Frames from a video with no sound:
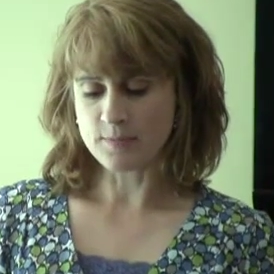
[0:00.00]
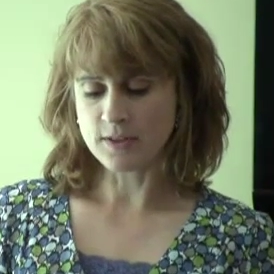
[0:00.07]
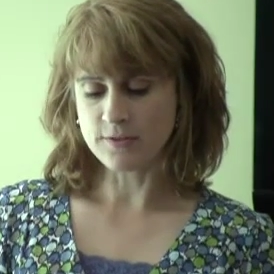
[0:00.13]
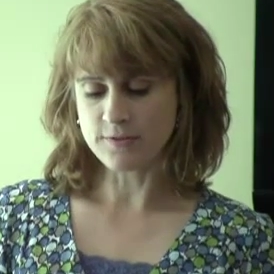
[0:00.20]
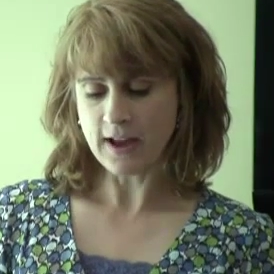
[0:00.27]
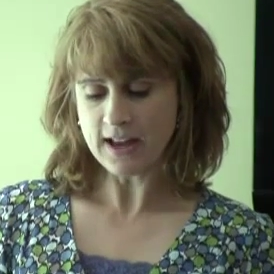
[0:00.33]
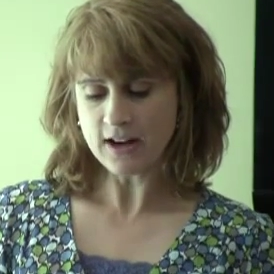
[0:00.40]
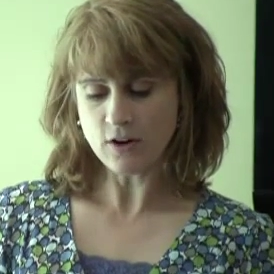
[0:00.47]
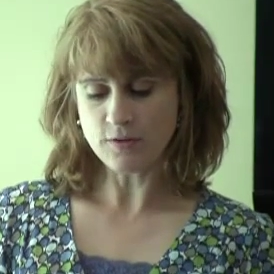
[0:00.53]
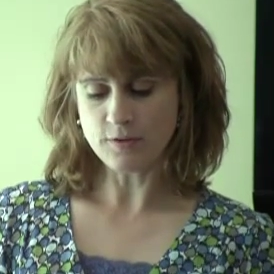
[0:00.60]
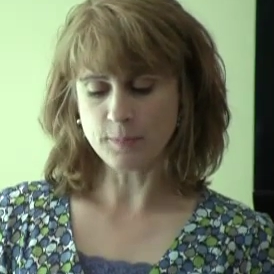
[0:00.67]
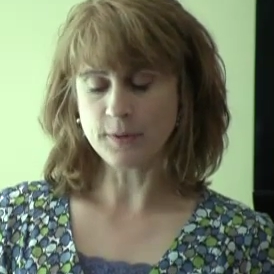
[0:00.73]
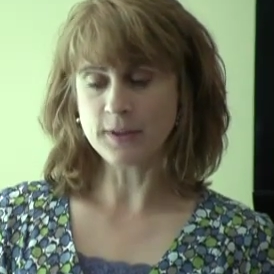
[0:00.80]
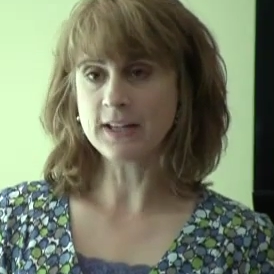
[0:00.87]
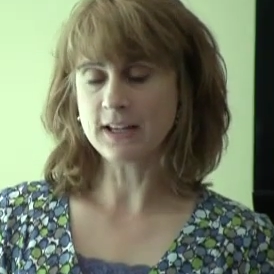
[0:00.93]
The fight
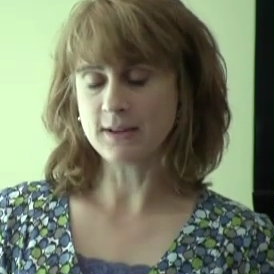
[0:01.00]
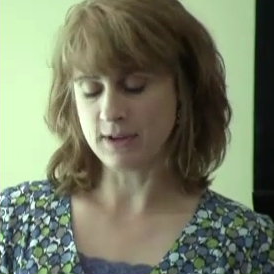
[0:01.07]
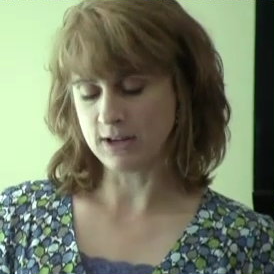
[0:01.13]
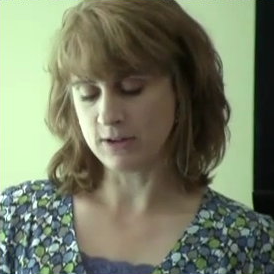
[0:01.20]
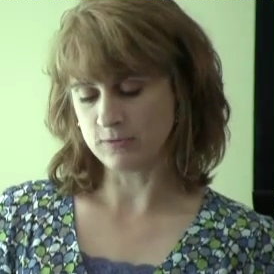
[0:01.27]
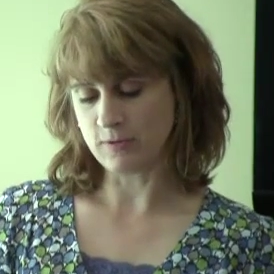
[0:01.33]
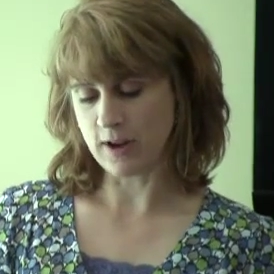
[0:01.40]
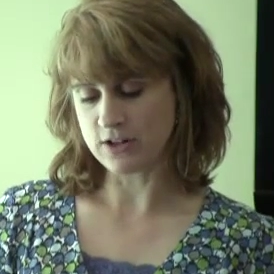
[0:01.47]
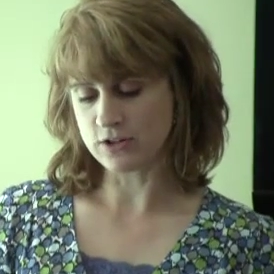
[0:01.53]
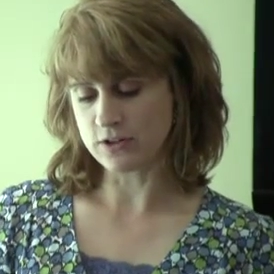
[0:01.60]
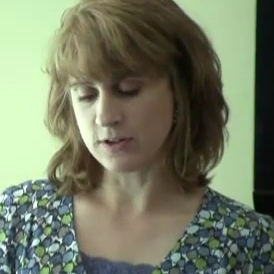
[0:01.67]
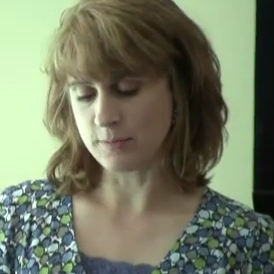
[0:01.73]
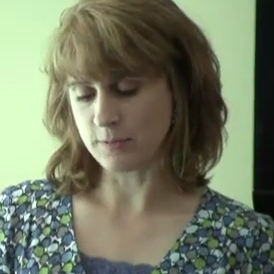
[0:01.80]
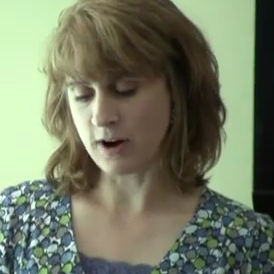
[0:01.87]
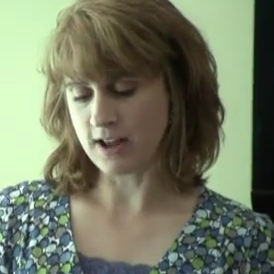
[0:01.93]
over polygamy
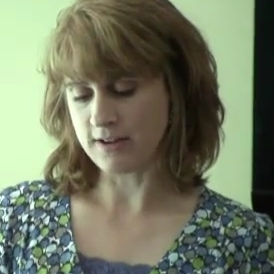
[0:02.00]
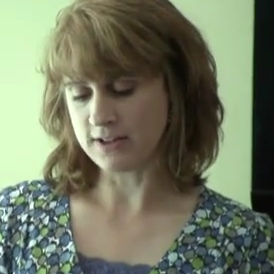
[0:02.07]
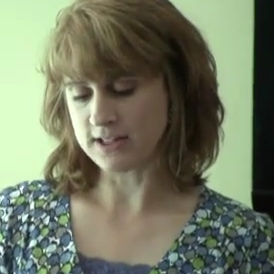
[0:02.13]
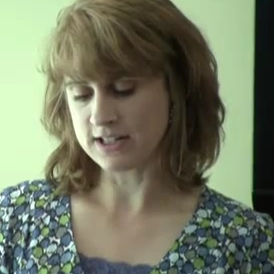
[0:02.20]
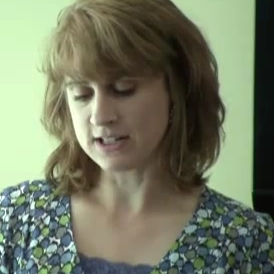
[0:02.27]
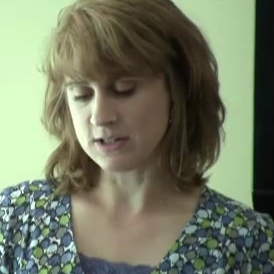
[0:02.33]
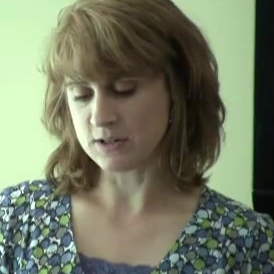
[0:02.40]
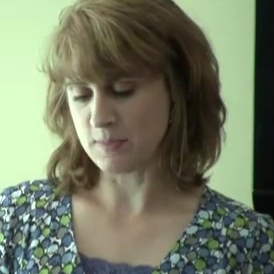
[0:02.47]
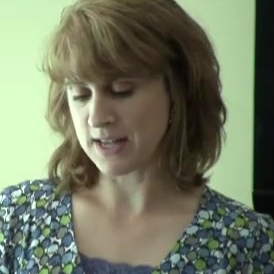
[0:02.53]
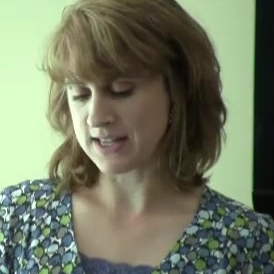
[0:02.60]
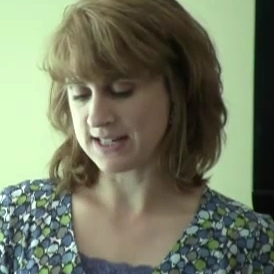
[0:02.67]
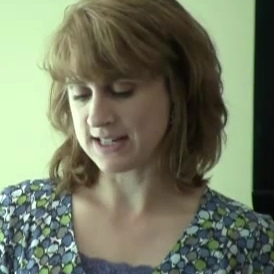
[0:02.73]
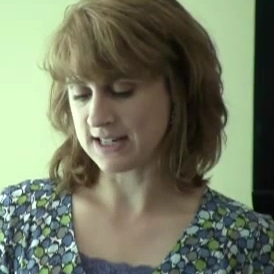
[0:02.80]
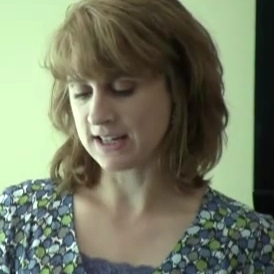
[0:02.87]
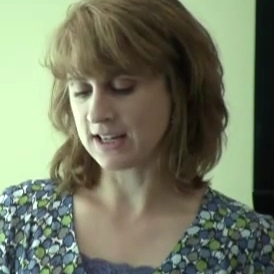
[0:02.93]
rendered the private and
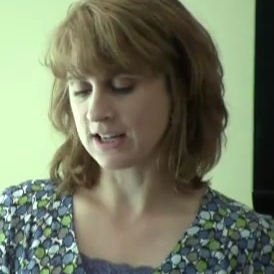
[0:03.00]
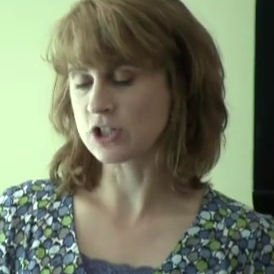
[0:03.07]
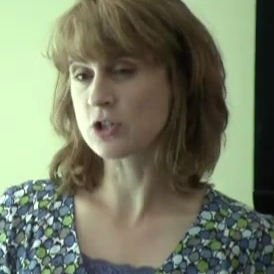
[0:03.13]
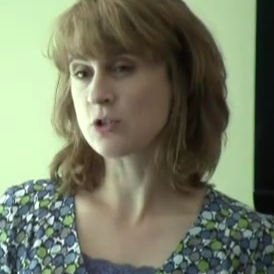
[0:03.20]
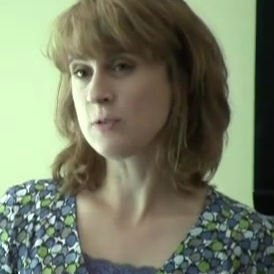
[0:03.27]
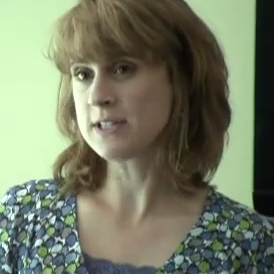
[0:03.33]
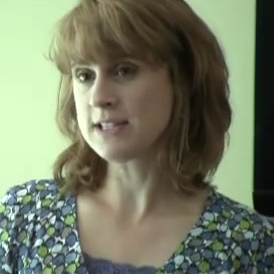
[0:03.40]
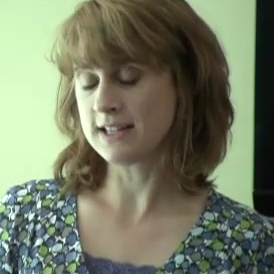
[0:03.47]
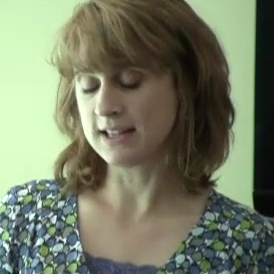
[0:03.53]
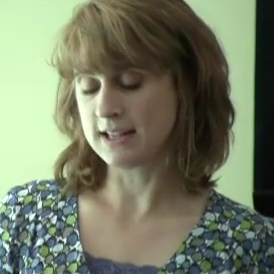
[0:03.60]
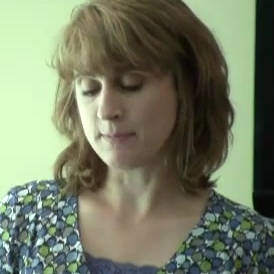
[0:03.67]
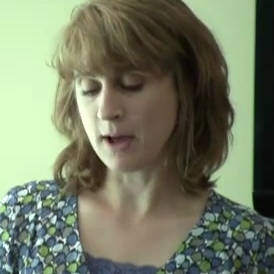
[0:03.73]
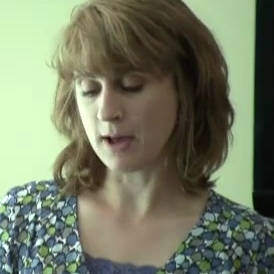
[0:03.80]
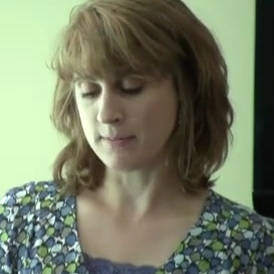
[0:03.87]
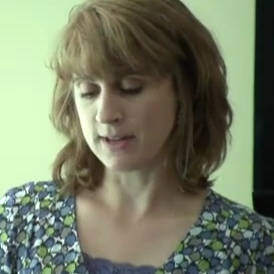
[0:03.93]
domestic
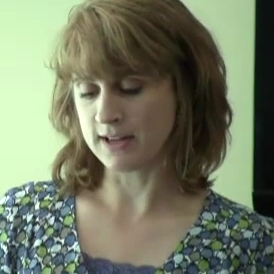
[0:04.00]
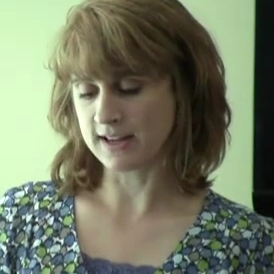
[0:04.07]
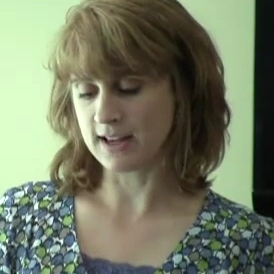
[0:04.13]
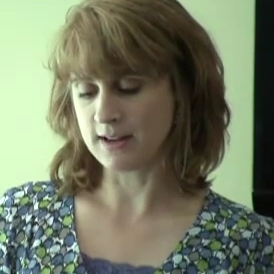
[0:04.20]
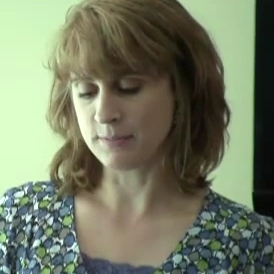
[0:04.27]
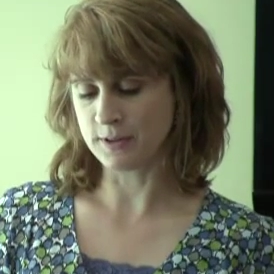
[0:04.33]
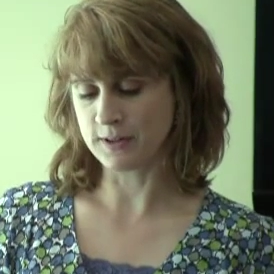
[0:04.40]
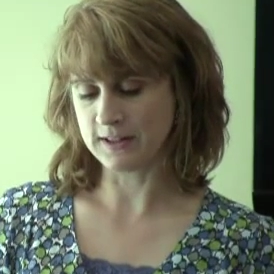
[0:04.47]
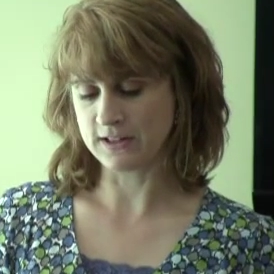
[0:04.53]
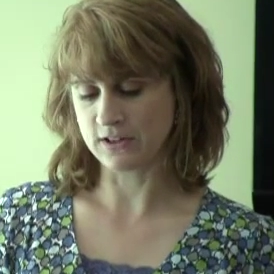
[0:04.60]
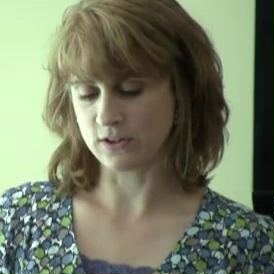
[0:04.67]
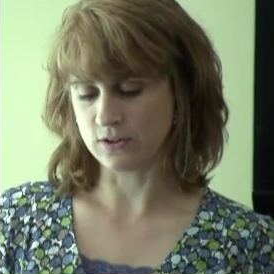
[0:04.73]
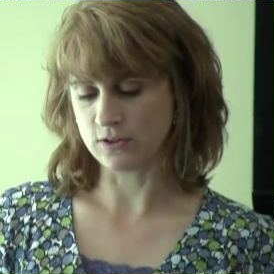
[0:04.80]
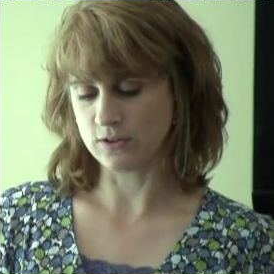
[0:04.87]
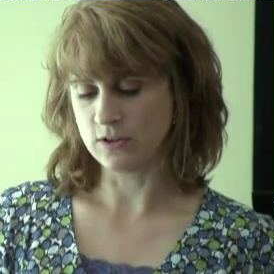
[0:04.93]
exquisitely public and
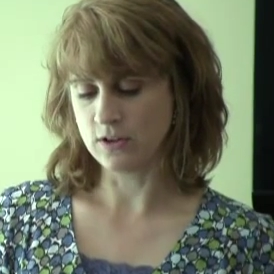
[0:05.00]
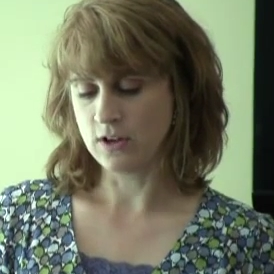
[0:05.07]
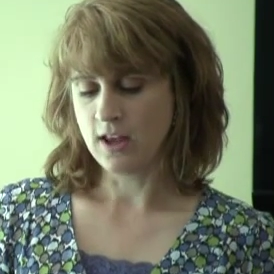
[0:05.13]
political.